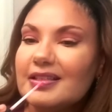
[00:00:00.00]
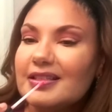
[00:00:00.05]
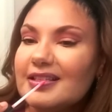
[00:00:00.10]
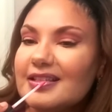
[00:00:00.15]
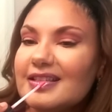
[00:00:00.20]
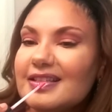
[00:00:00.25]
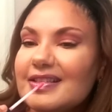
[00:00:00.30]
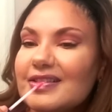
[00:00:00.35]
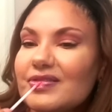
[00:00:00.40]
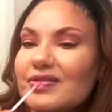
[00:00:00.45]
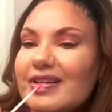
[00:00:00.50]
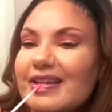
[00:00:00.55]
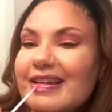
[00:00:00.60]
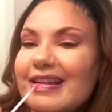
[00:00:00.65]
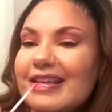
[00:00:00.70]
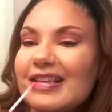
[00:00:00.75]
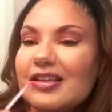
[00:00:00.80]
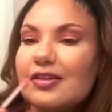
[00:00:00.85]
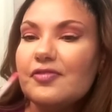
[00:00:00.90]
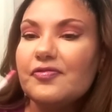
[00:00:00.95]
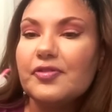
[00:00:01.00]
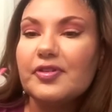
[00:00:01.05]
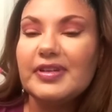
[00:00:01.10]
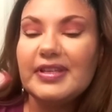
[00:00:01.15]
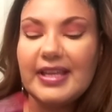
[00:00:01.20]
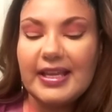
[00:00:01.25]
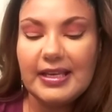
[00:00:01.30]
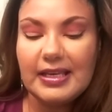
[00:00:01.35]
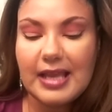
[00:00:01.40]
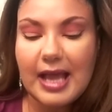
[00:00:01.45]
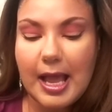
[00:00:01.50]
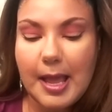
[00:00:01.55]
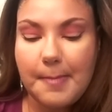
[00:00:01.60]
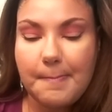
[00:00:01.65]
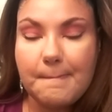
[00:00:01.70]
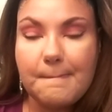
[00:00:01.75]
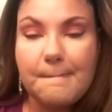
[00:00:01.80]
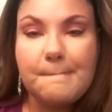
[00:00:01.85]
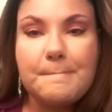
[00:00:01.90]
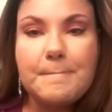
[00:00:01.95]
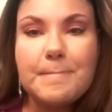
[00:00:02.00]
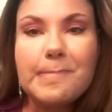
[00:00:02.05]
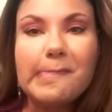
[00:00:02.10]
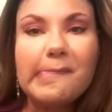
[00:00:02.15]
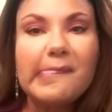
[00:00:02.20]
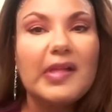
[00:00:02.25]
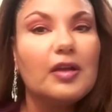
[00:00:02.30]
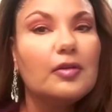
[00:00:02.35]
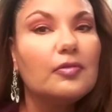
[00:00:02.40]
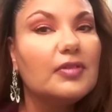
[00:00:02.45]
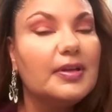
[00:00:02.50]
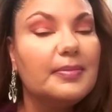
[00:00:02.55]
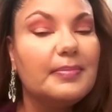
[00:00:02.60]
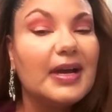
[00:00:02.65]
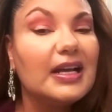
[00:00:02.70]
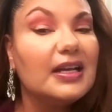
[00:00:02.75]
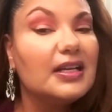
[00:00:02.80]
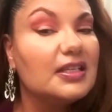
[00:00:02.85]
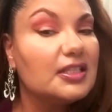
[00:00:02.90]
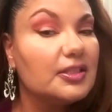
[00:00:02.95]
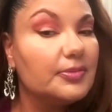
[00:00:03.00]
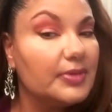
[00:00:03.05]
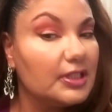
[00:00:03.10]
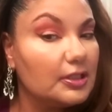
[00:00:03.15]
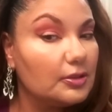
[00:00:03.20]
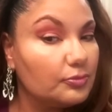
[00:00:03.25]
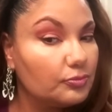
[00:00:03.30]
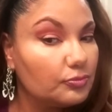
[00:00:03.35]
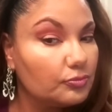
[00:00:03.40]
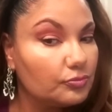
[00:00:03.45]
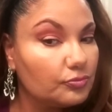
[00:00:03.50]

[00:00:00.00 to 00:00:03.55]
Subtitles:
This is what I do for date night with my husband.